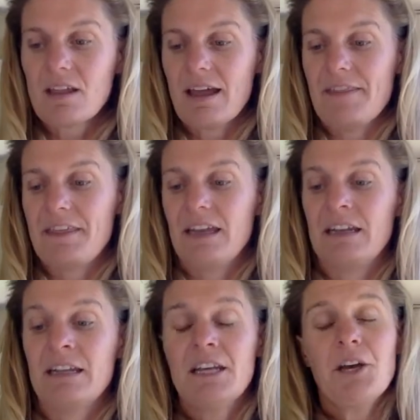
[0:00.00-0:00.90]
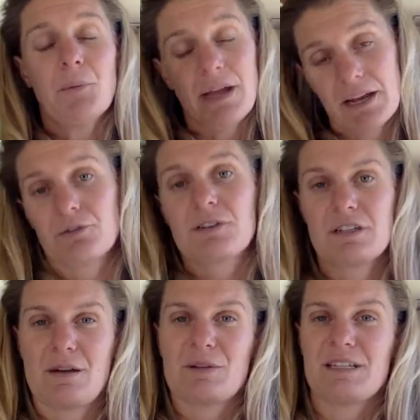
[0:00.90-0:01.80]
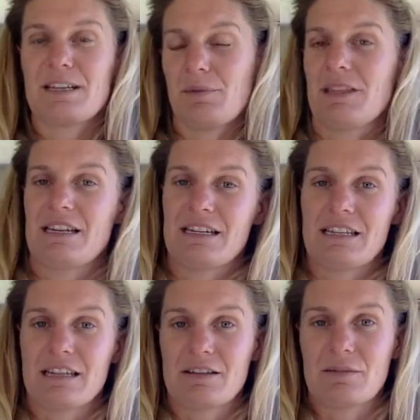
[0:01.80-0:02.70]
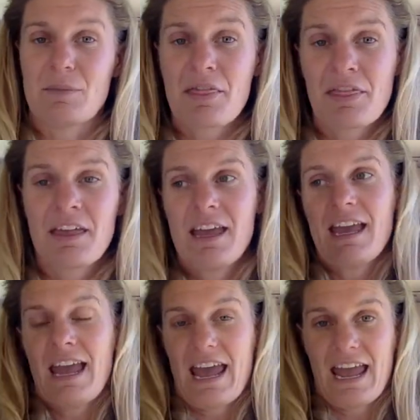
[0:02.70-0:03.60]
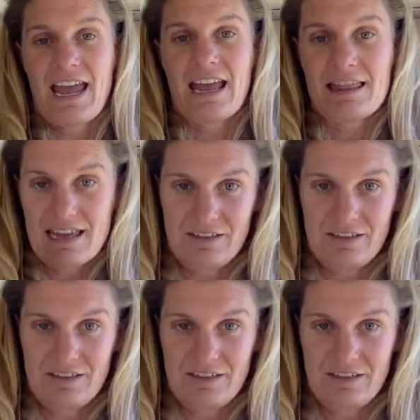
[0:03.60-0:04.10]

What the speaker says: And then we add all those timesheets up at the end of the month, and